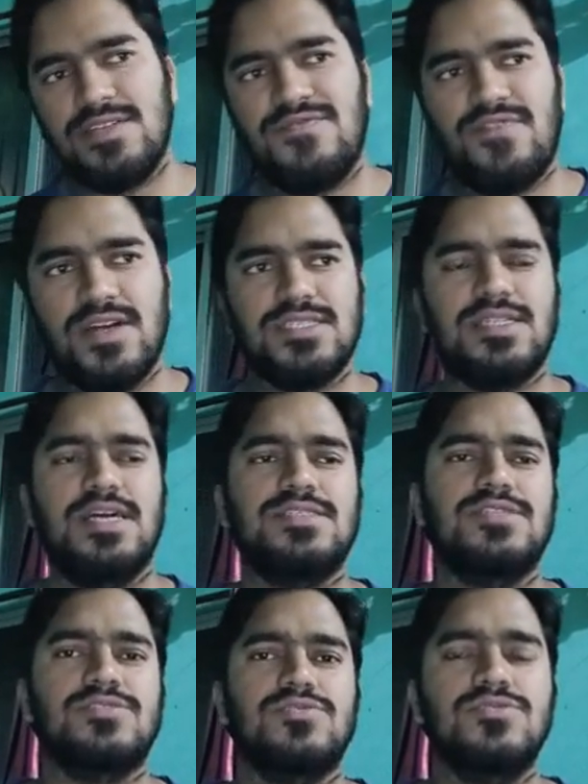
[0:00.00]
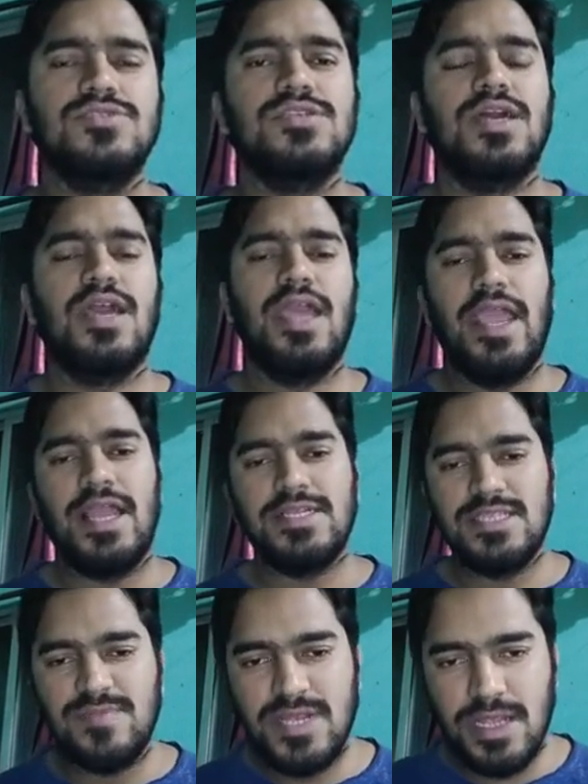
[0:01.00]
The first class includes
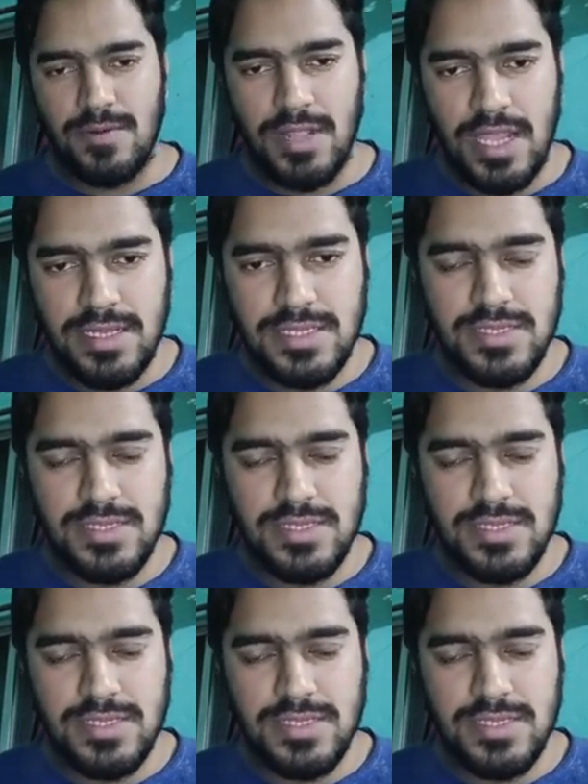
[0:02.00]
anti-metabolites.